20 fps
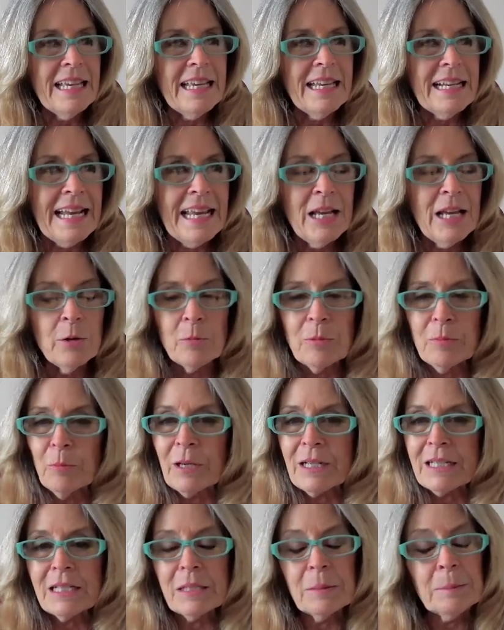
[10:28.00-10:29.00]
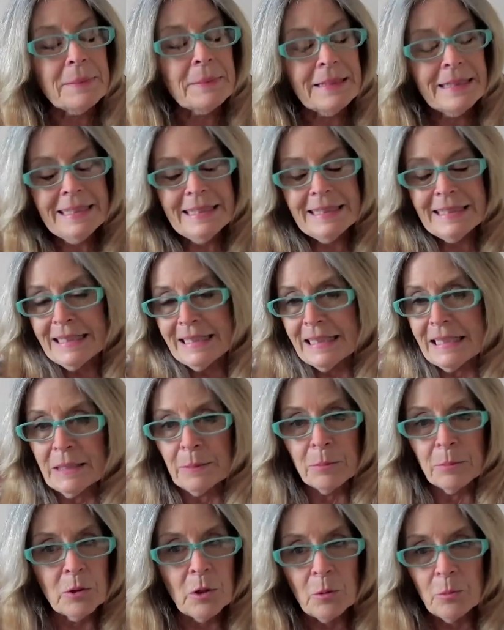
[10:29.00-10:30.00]
and I had one completely
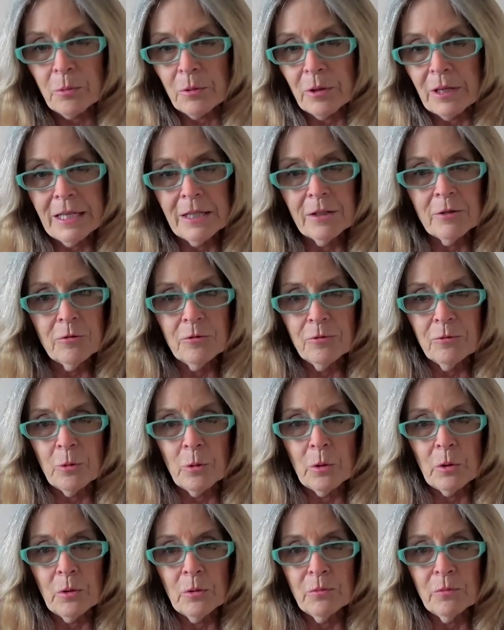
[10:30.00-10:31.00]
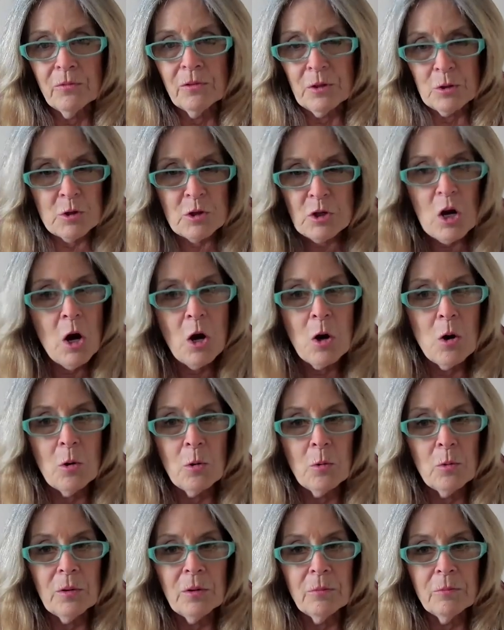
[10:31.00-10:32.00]
inappropriate for the
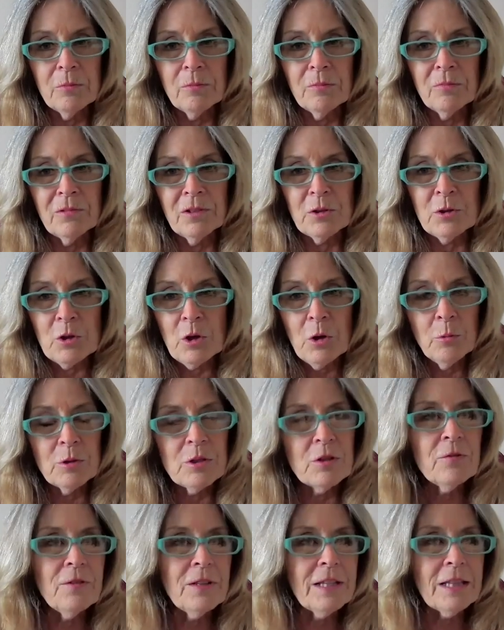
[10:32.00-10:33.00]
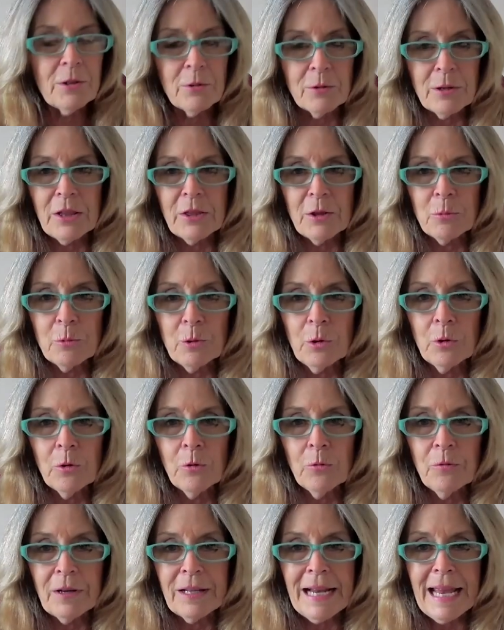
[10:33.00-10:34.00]
show. The show was Fiddler on the
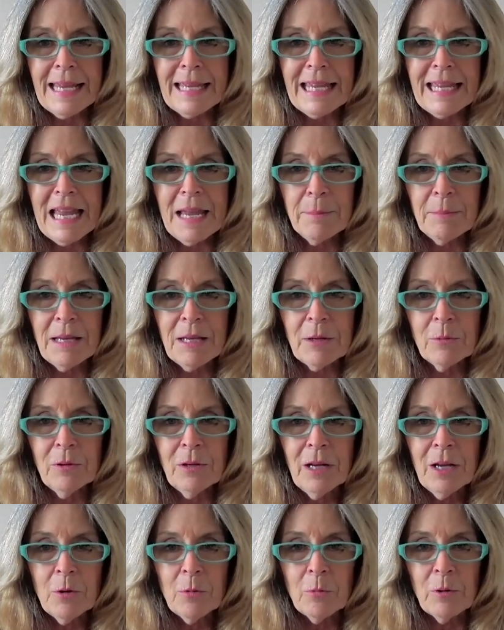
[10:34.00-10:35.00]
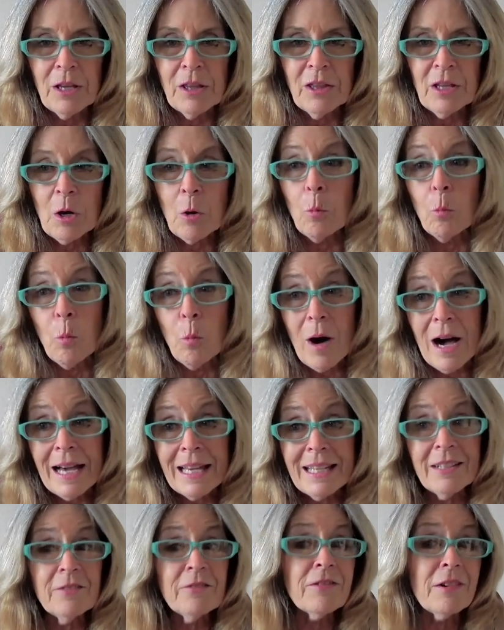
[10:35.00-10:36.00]
Roof, and I came in with
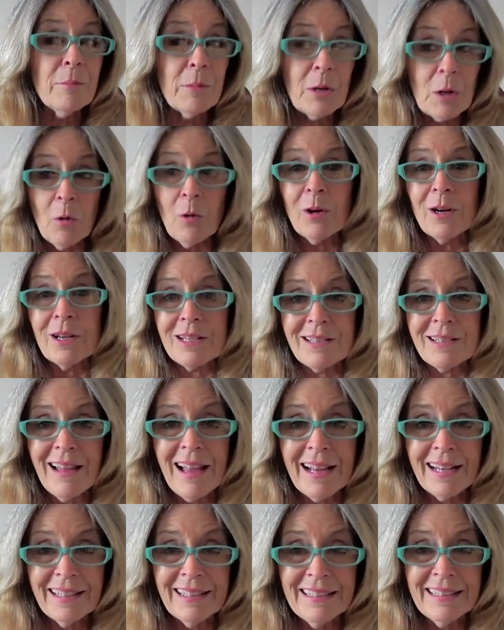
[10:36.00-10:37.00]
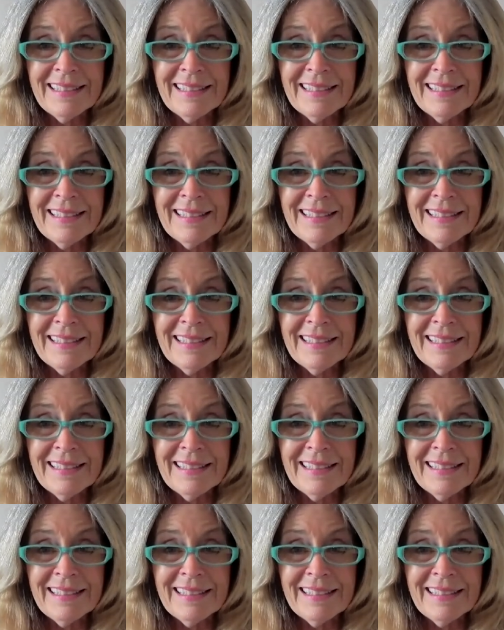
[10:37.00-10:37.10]
one from a chorus line.